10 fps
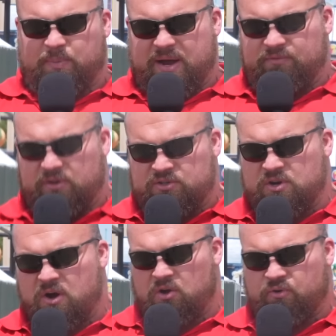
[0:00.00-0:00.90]
Pavlo's
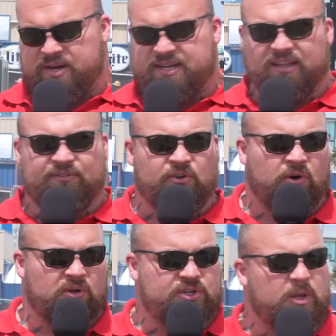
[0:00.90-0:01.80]
not a great deadlifter at
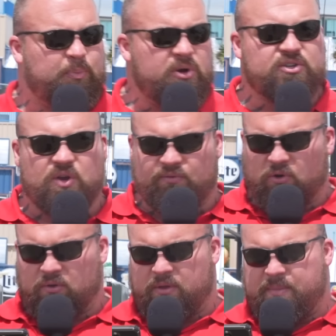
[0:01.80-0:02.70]
all. So the points
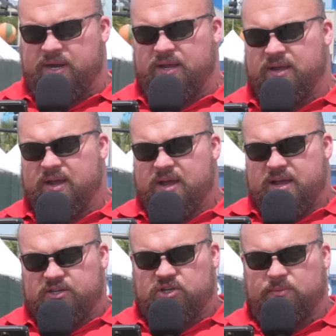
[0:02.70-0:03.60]
overall at the minute
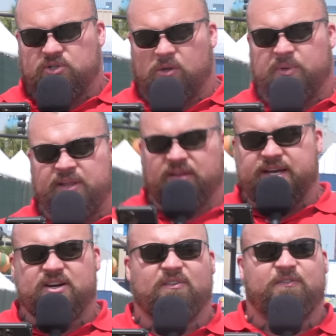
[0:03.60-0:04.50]
is Tom Stoltman in the lead on